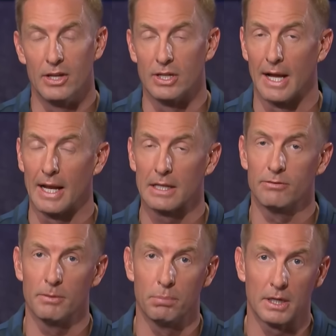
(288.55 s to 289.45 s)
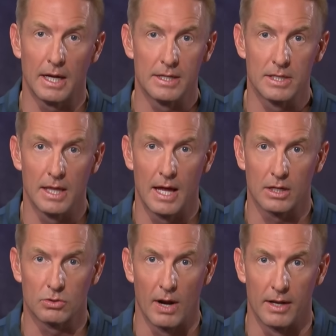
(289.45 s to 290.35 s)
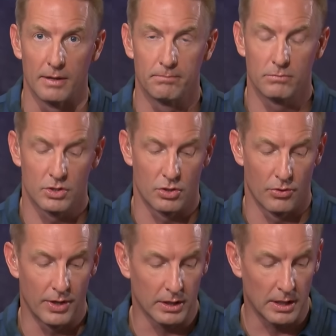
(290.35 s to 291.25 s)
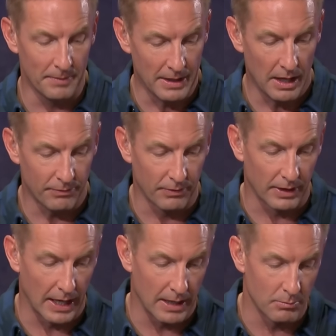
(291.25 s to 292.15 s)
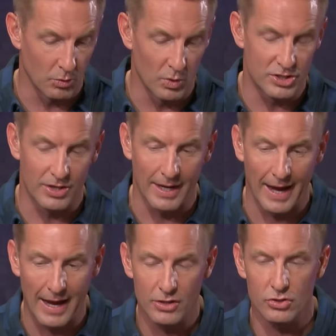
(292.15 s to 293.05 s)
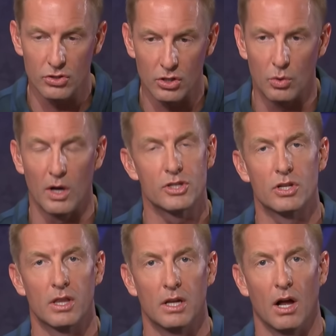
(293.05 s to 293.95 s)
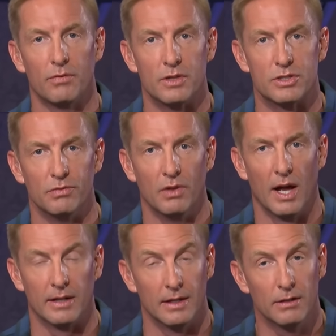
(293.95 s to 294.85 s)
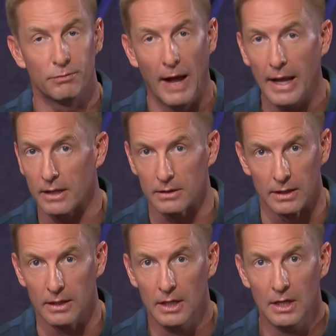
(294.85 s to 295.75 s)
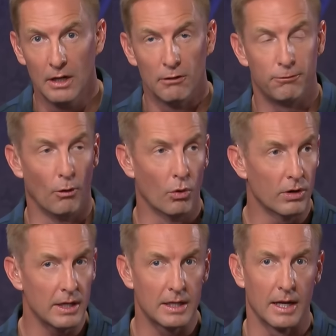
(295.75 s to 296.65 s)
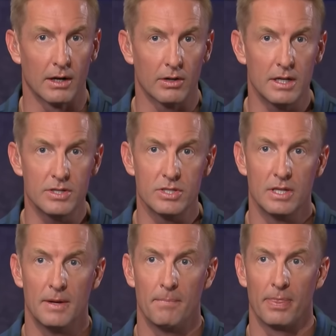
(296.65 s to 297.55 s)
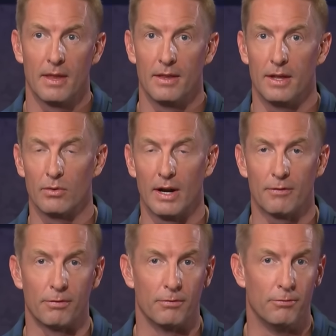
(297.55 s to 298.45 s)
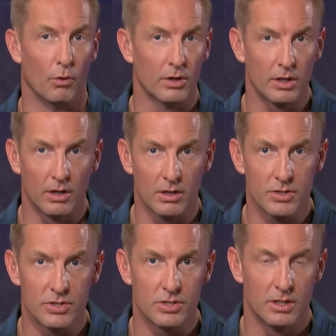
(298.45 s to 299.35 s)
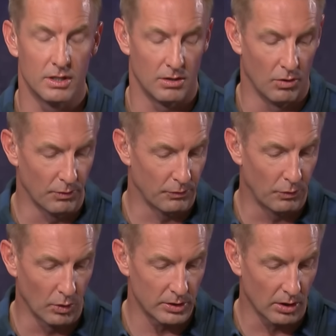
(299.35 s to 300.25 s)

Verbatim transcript: And you got to give the Buckeyes a lot of credit. So they're coming off a game in which they answer the question of the offensive line emphatically 40 carries they ran it for four yards, uh, over four